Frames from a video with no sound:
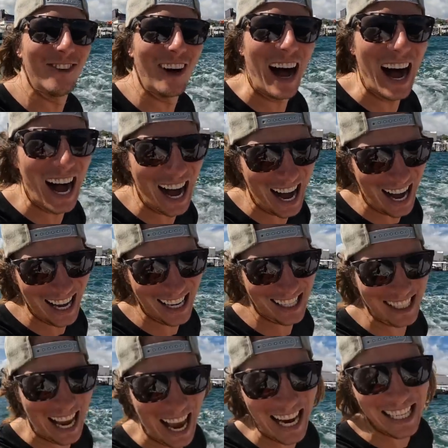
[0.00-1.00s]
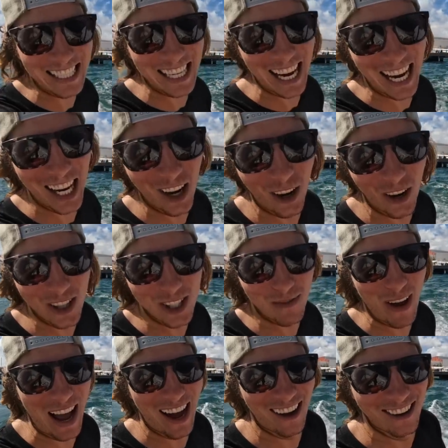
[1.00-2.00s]
fast. 18
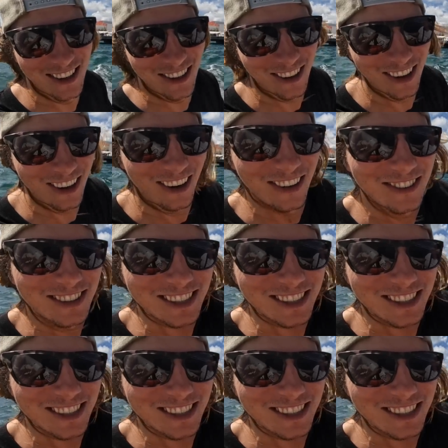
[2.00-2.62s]
horsepower. Oh